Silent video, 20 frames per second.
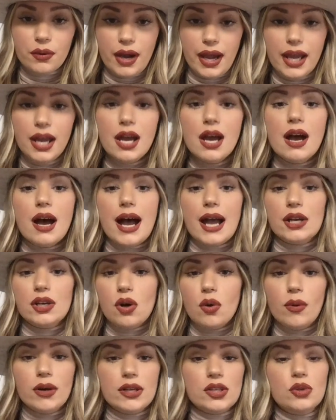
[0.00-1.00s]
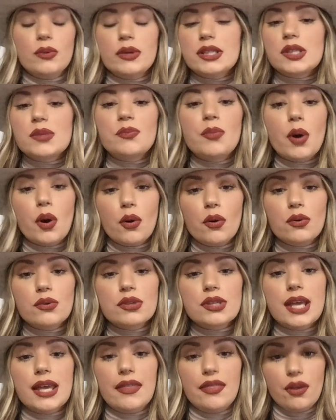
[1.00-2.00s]
Okay, I don't want to
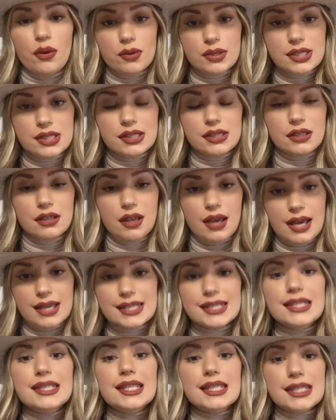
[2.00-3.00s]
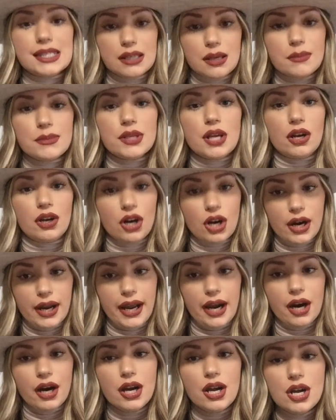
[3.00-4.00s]
expose those systems on her
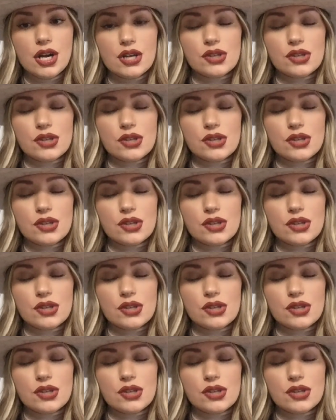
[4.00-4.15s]
hair.